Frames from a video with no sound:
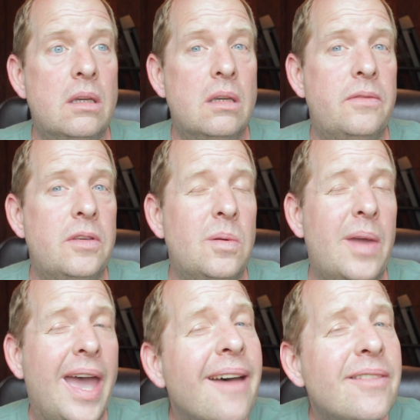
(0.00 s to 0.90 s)
If you
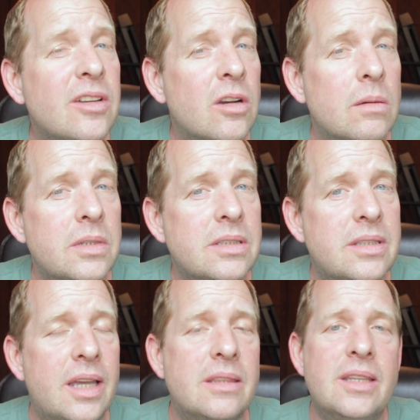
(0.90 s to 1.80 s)
haven't heard me
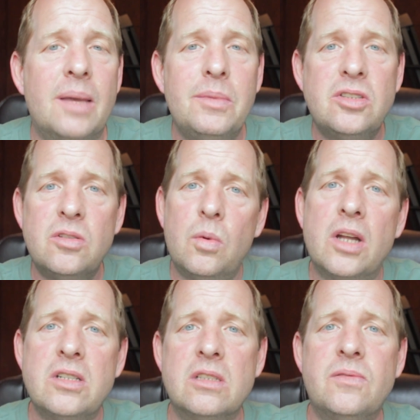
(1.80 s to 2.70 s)
say it, then that means you're
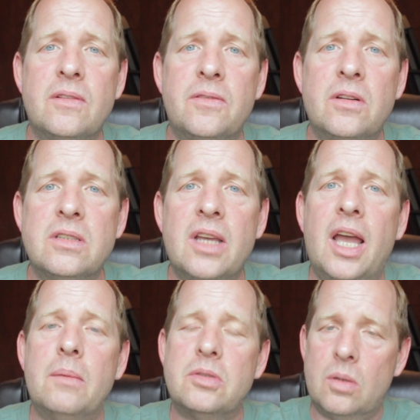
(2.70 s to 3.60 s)
watching this for the first
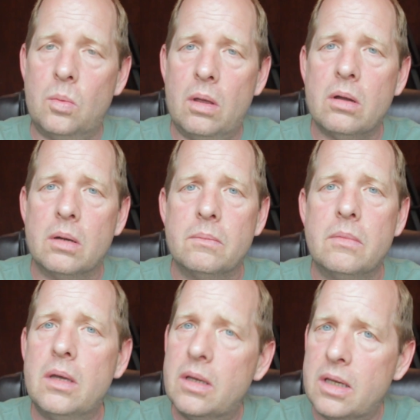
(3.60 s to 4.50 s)
time. So, welcome.
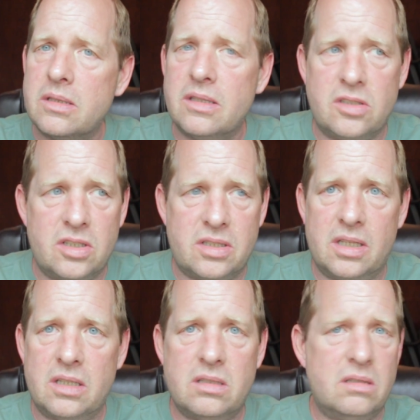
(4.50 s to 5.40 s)
Is it just
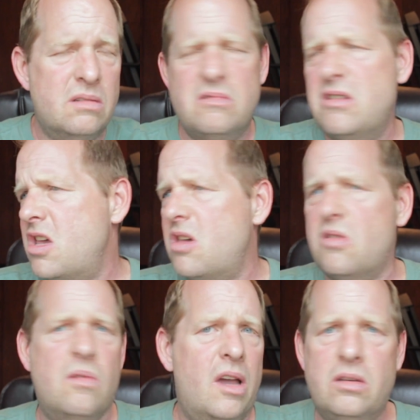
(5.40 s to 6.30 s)
this?
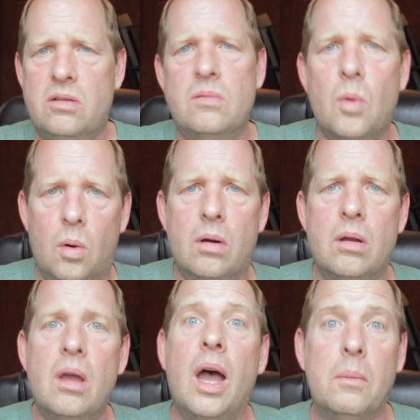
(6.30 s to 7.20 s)
No, I do more.
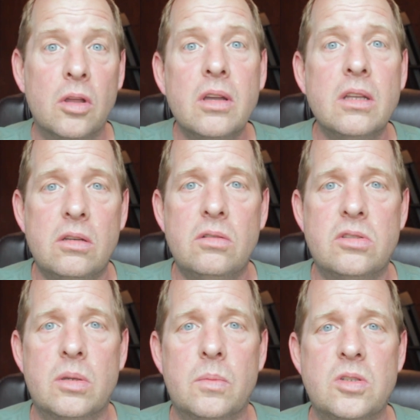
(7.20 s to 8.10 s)
I'm looking to do
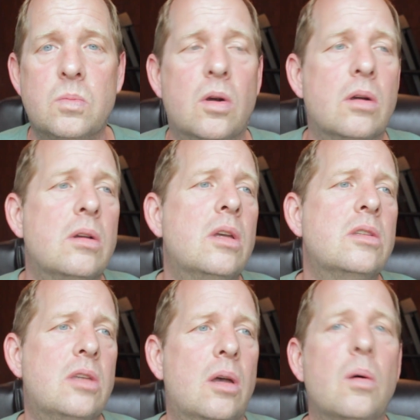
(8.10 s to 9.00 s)
so much more.
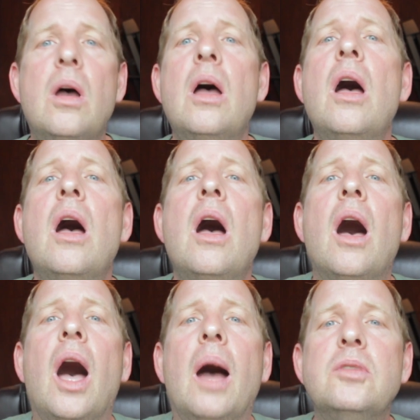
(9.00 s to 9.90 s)
So,
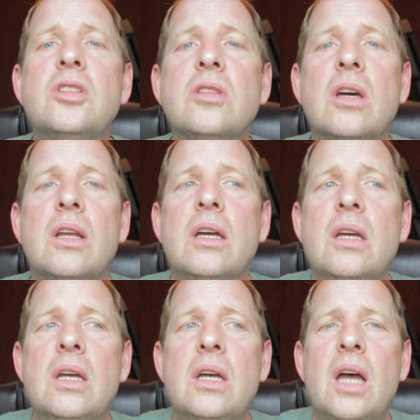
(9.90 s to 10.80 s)
I'm not going
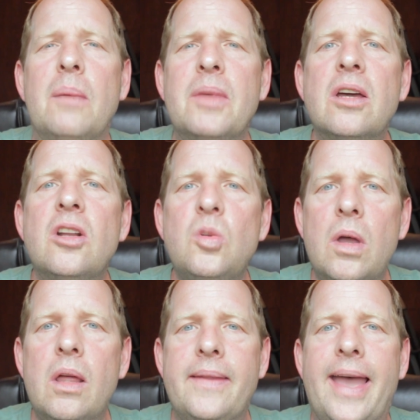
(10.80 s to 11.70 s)
to
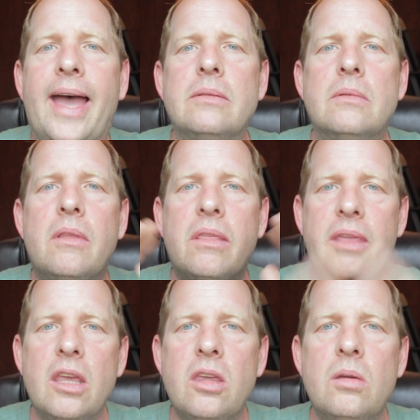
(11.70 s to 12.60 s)
dwell on that.
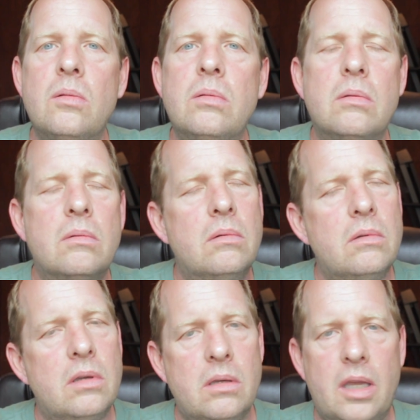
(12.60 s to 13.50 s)
Thank you,
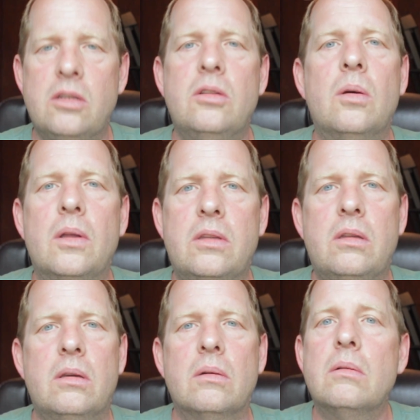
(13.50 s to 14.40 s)
and you know what to
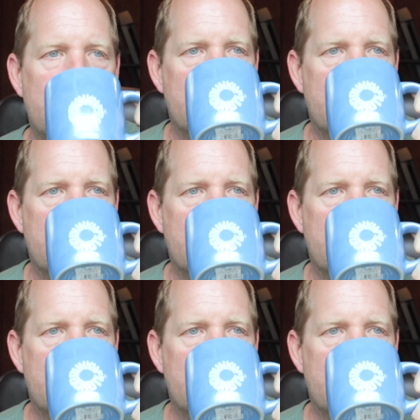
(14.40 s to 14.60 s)
do.